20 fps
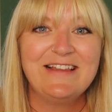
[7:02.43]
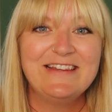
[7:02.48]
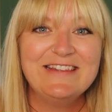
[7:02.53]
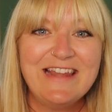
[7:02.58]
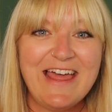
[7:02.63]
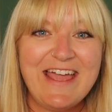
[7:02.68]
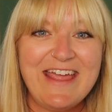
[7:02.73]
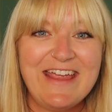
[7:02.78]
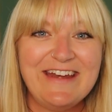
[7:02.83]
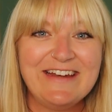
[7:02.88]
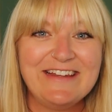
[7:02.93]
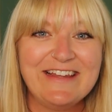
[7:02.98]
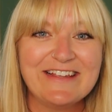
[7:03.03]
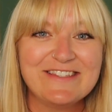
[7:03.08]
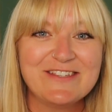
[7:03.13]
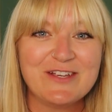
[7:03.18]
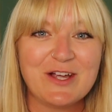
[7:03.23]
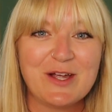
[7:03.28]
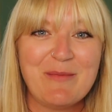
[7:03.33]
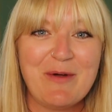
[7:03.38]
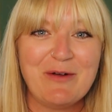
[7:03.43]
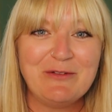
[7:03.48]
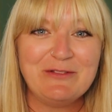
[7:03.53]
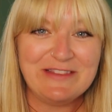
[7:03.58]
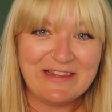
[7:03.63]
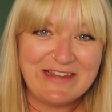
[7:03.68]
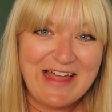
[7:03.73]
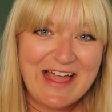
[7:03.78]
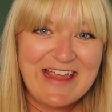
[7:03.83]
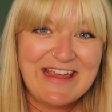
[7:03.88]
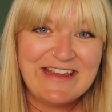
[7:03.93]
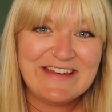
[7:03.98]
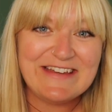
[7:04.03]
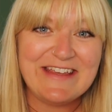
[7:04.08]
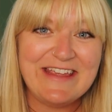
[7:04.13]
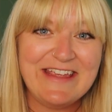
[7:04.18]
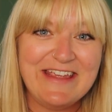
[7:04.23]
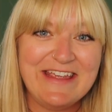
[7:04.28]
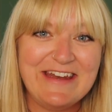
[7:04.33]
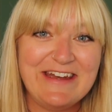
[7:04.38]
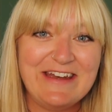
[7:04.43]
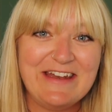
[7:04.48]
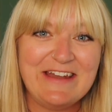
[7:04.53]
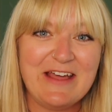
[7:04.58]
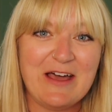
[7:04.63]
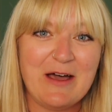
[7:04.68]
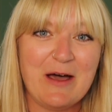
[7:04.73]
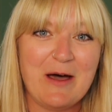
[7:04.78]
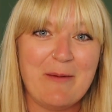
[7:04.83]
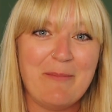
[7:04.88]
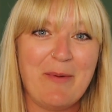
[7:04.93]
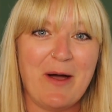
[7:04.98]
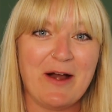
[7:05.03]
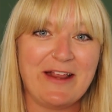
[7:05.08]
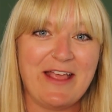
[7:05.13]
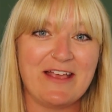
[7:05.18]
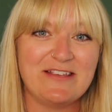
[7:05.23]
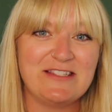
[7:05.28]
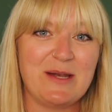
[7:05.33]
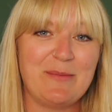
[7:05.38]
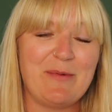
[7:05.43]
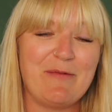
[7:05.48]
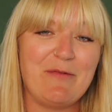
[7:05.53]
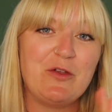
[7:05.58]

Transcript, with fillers: Light. Let's talk about light in a podcast setup.